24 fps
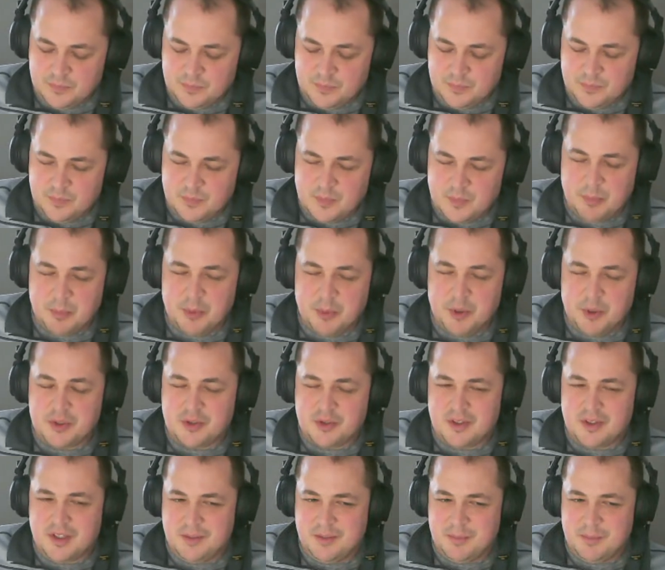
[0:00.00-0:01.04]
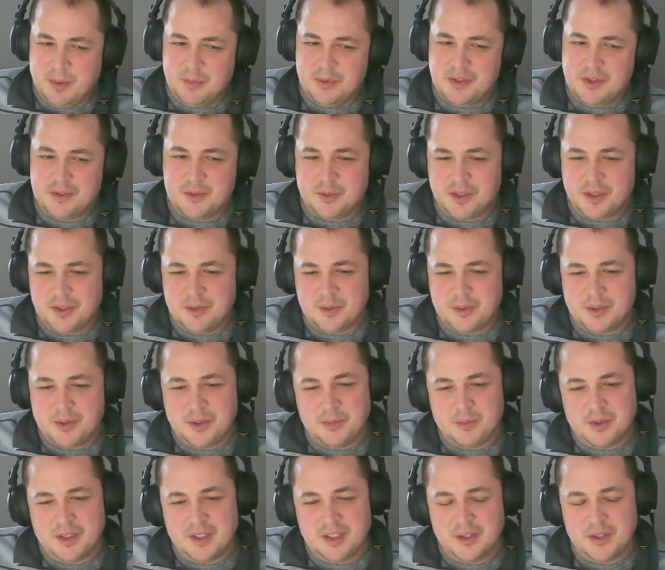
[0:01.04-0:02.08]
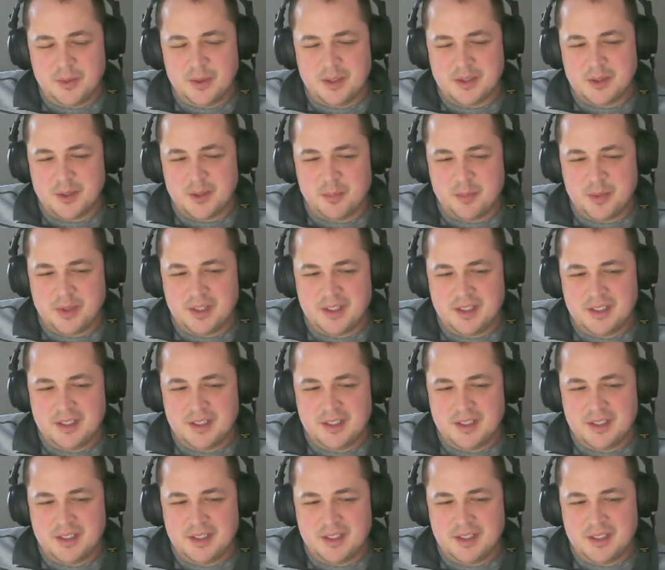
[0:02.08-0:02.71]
remember the 2021 U.S. Open?